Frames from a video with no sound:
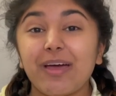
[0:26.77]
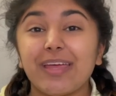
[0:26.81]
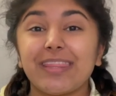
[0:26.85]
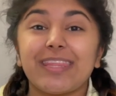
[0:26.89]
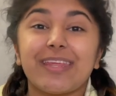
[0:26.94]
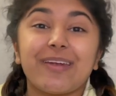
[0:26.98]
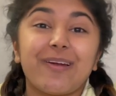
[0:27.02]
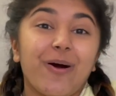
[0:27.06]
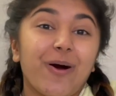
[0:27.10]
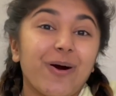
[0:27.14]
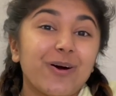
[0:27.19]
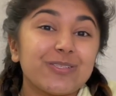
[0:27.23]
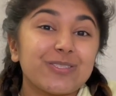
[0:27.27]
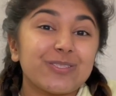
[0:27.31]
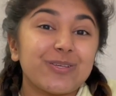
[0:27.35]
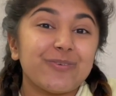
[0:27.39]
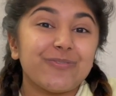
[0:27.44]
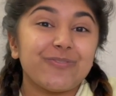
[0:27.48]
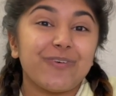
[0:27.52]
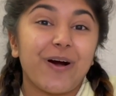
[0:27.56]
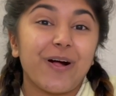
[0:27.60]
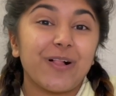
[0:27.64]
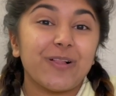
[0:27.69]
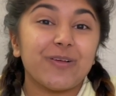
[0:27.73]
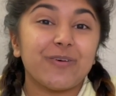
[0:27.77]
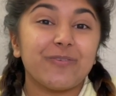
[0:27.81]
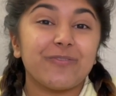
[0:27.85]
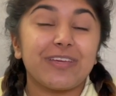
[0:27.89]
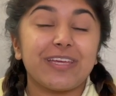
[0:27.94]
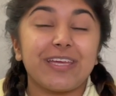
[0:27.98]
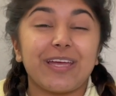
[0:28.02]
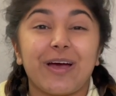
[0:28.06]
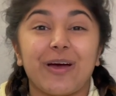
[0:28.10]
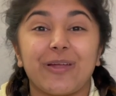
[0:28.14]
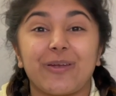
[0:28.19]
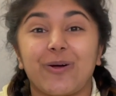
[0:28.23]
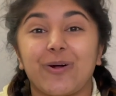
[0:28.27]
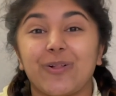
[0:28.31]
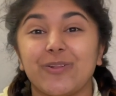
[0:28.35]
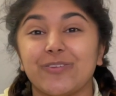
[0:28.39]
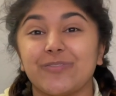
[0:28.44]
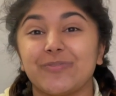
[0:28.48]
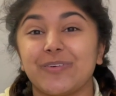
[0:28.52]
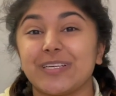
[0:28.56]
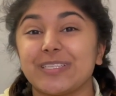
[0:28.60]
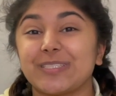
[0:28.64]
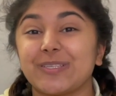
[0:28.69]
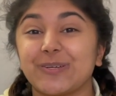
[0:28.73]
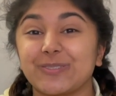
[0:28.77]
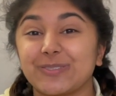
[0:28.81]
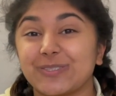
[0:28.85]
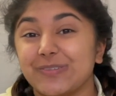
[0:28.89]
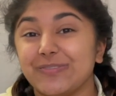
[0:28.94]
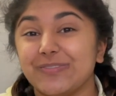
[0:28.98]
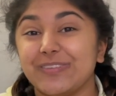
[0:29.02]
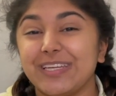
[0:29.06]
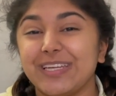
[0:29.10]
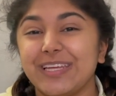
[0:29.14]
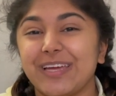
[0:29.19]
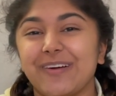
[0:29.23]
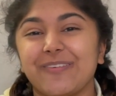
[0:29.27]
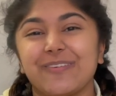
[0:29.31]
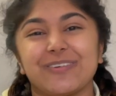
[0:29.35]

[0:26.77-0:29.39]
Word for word: and then also follow me on all of my social media,